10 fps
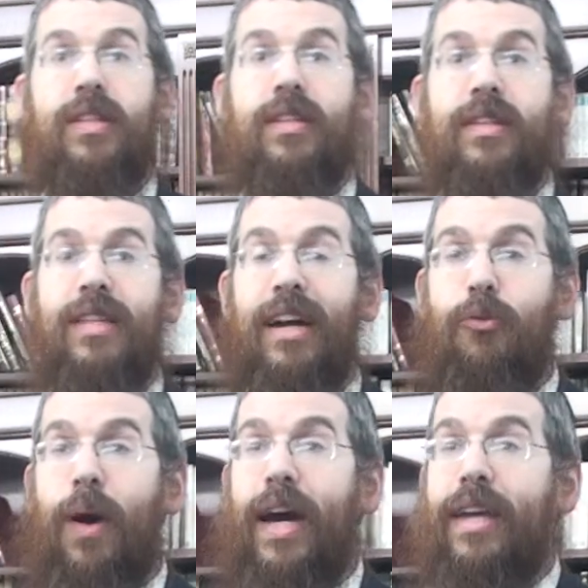is understand
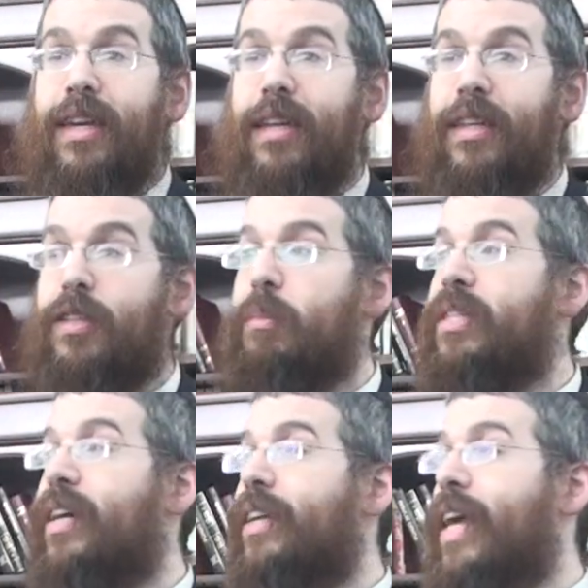why a Yid is
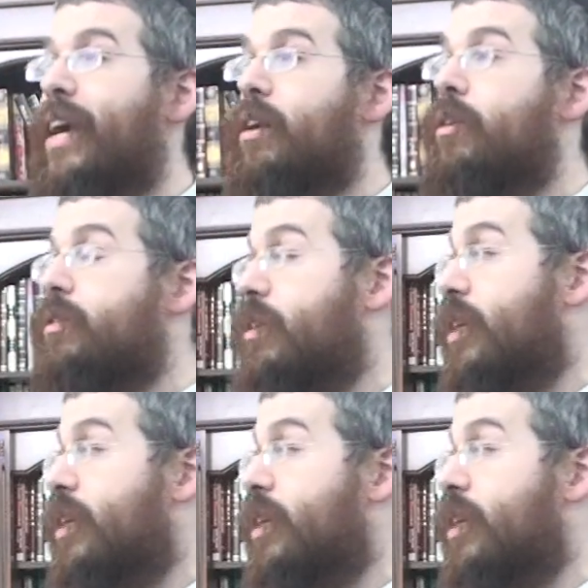mitzad echad,